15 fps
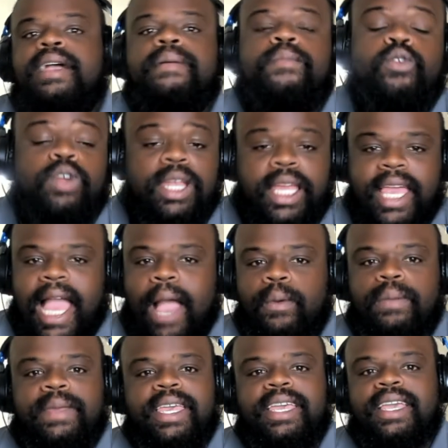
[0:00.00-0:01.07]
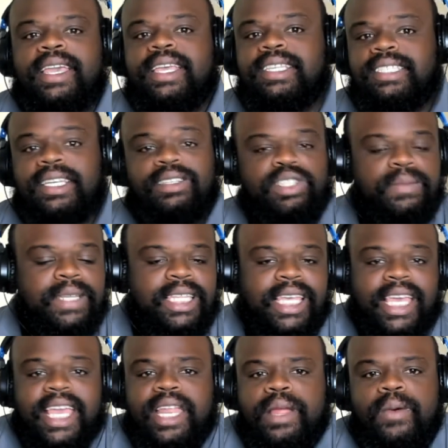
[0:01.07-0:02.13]
Morally, I would be against L G B
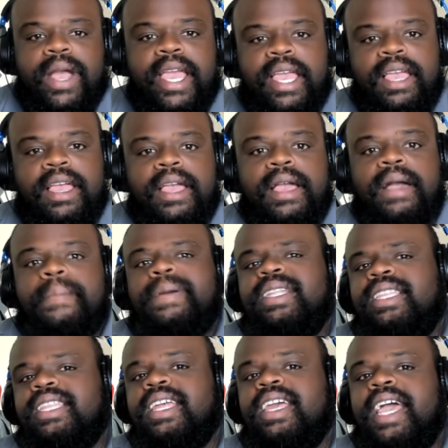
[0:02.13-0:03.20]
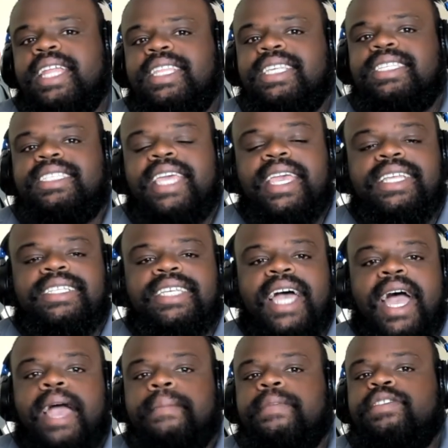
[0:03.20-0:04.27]
T anyway, but at the same
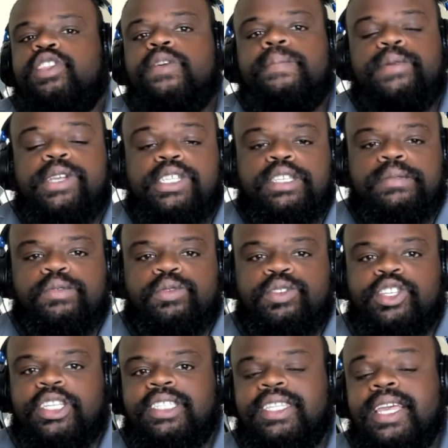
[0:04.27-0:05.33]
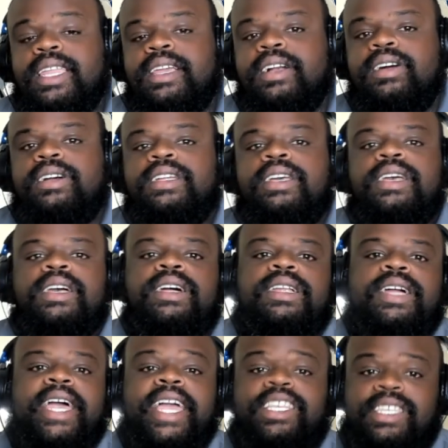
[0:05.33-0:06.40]
time, if their principles were just standing on
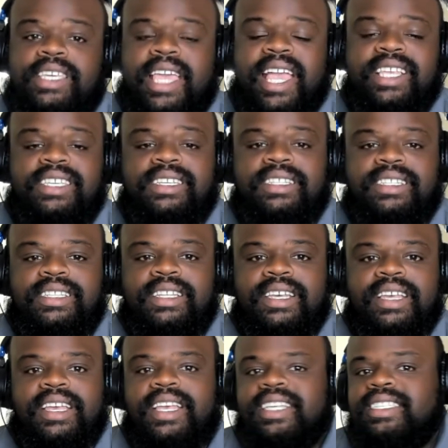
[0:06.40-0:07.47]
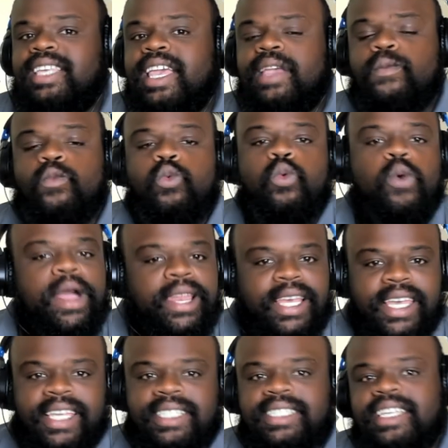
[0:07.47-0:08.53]
education and saying, what
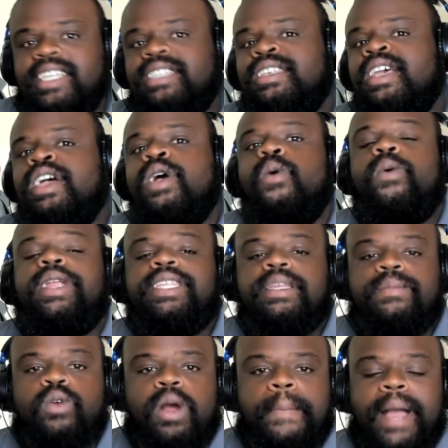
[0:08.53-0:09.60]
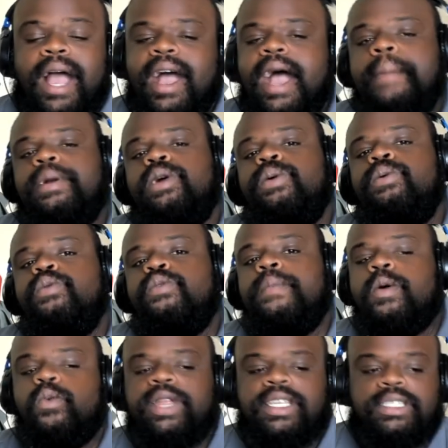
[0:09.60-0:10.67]
is this? What is it more about? I'm cool. But
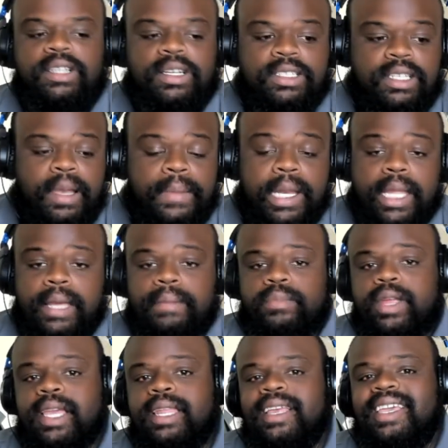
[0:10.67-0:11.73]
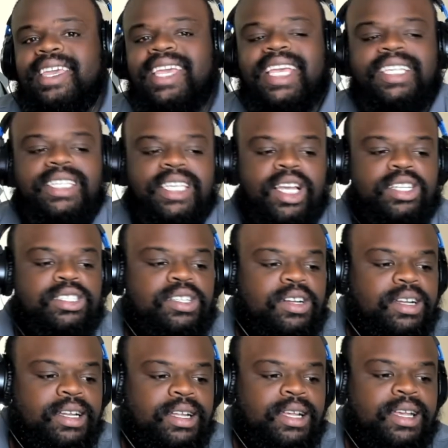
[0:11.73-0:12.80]
when it starts coming in, bringing in kids and y'all
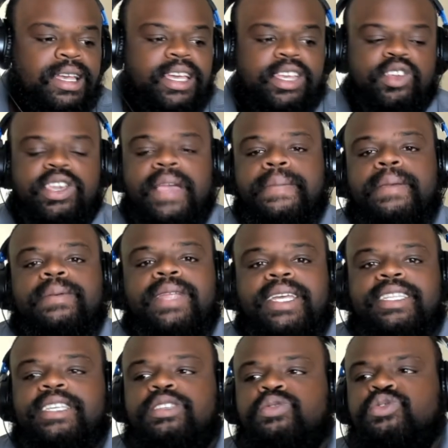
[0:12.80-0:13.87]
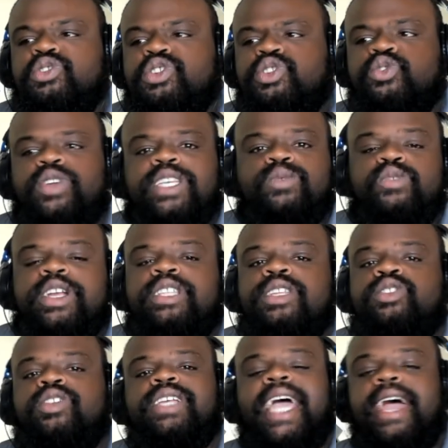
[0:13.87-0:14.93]
start, and you get people like this who just dress weird. To
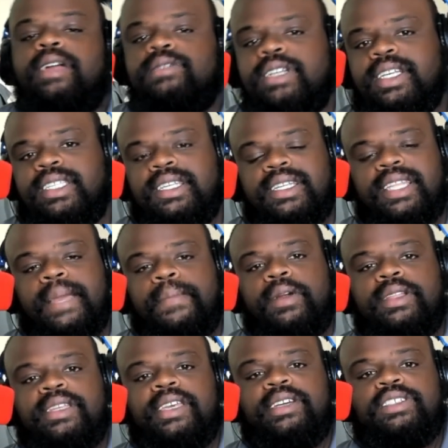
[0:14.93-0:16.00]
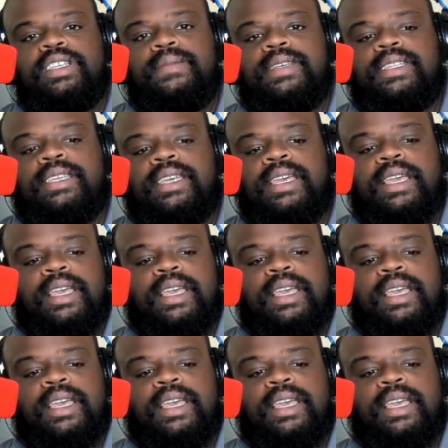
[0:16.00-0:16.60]
dress, I don't consider that part of the L G B T.